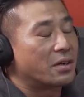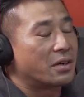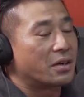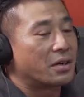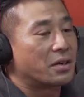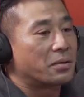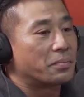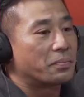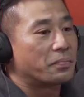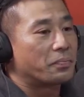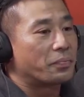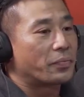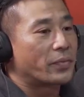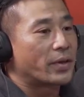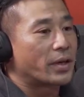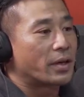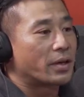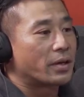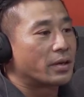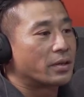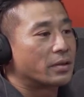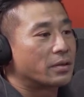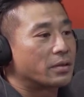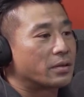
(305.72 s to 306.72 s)
Yeah.
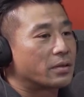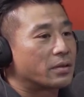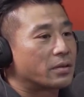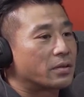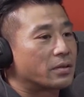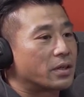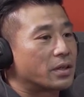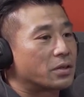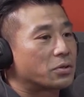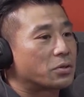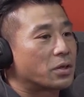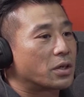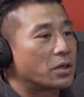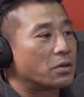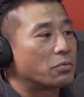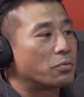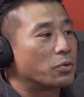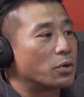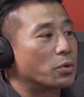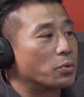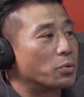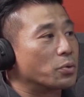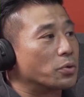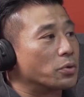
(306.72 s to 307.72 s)
And that's kind
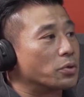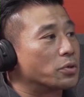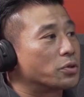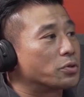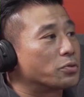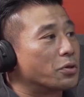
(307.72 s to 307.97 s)
of what we're